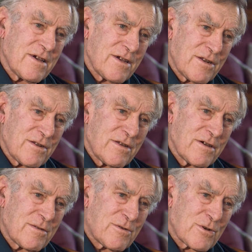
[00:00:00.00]
And
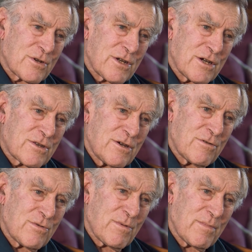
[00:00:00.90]
they took us out
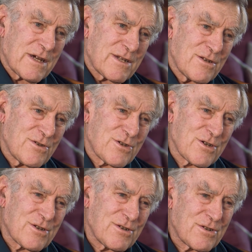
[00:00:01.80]
there in the mud and
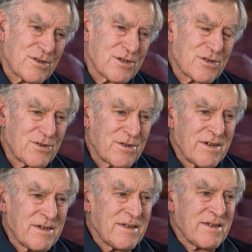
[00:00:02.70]
shit. So I said,
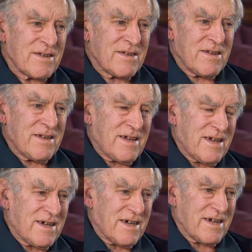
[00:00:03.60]

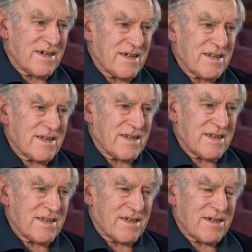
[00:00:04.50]

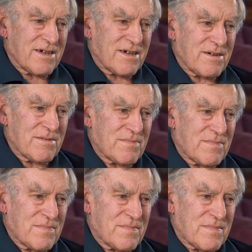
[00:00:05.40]
and uh,
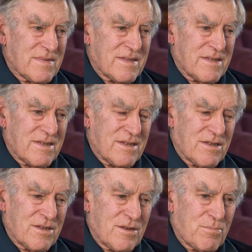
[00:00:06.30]

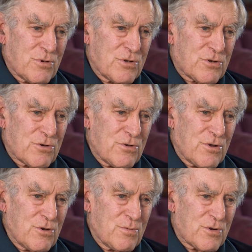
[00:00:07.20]
they put us through
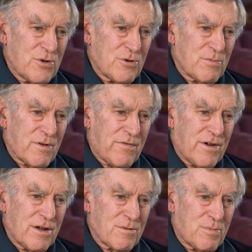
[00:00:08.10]
the hoops. Neil
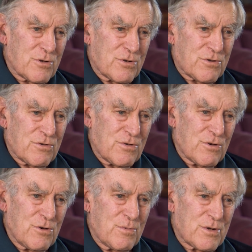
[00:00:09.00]
McPhail put us through the
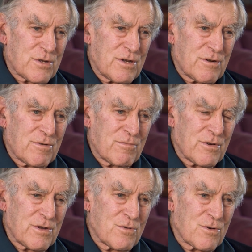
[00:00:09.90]
hoops there, and
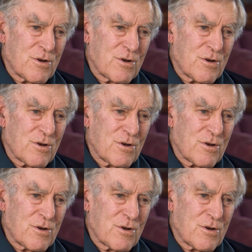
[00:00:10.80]
we all